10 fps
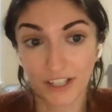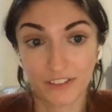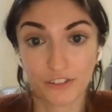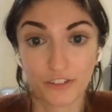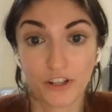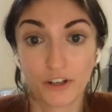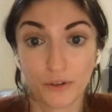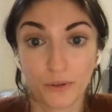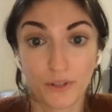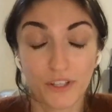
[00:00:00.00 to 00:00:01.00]
And
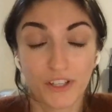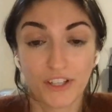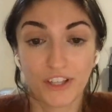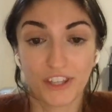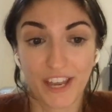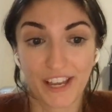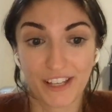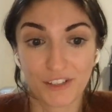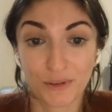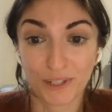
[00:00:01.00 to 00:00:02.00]
so
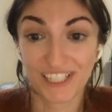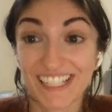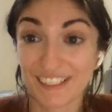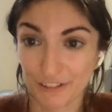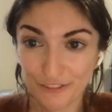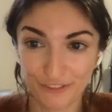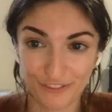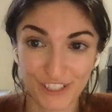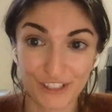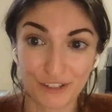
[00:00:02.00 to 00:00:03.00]
they don't want
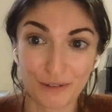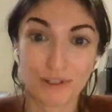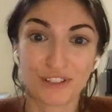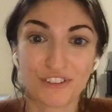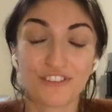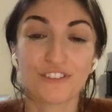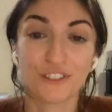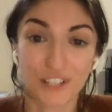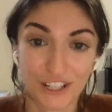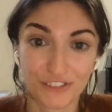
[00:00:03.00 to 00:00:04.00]
interfere with the
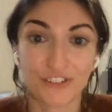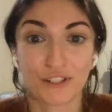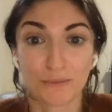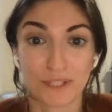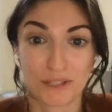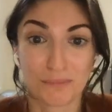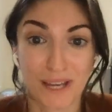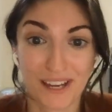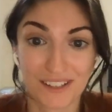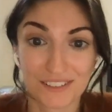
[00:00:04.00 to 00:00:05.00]
laws that are being
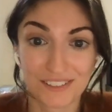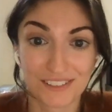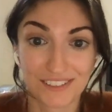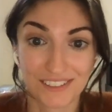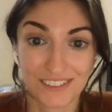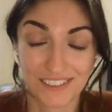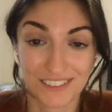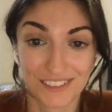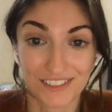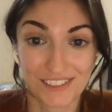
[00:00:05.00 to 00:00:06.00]
passed
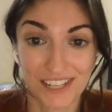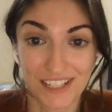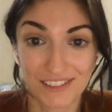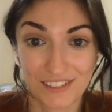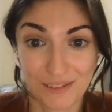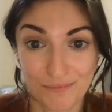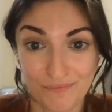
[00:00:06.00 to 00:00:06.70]
in the states.